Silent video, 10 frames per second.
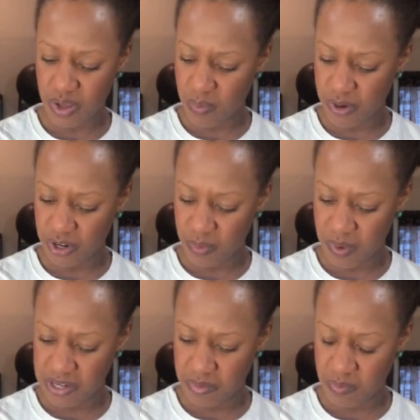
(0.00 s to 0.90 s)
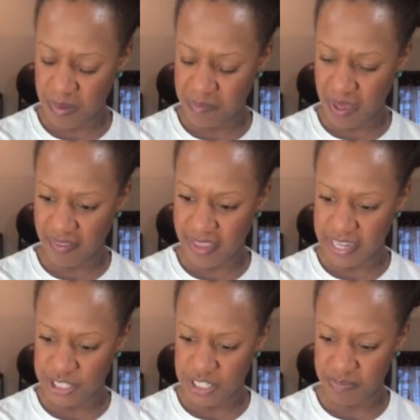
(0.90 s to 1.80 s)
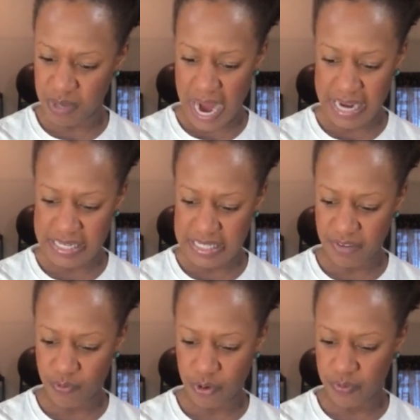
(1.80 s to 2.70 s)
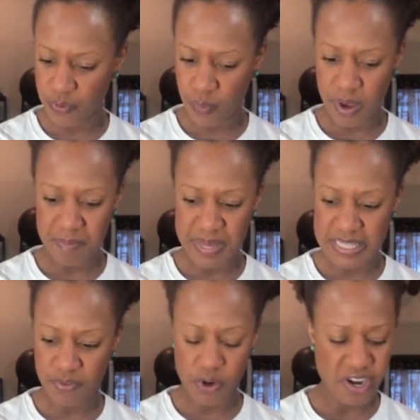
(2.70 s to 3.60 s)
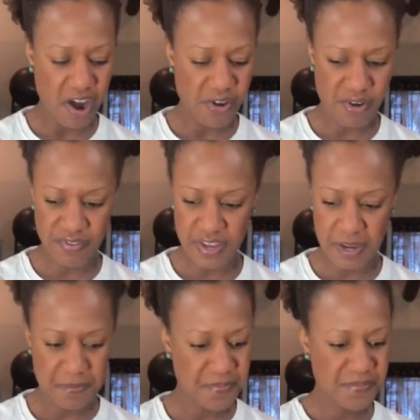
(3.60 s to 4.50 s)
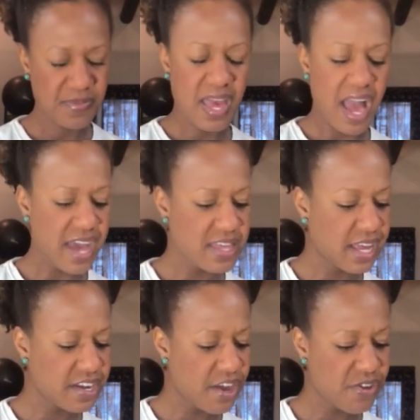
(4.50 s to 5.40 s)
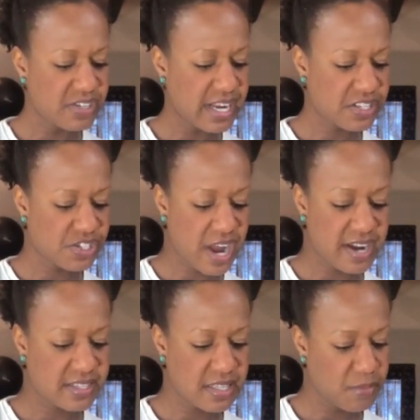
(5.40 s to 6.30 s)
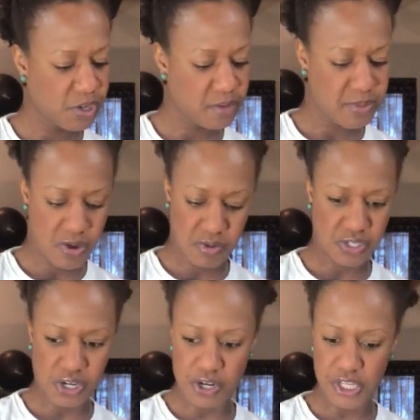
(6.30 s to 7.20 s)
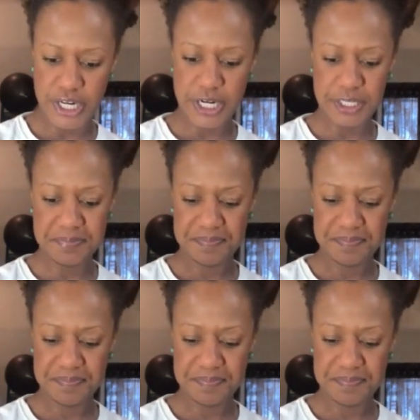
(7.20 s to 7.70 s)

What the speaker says: So I wonder what ballet she's practicing for what piece of choreography. I think another dancer had a similar pose earlier.